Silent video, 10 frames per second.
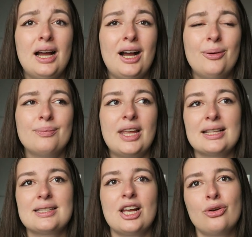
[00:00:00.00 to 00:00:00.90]
um,
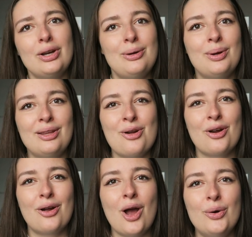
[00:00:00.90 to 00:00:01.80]
gets agreed with
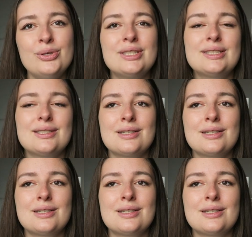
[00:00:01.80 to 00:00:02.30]
your hosts.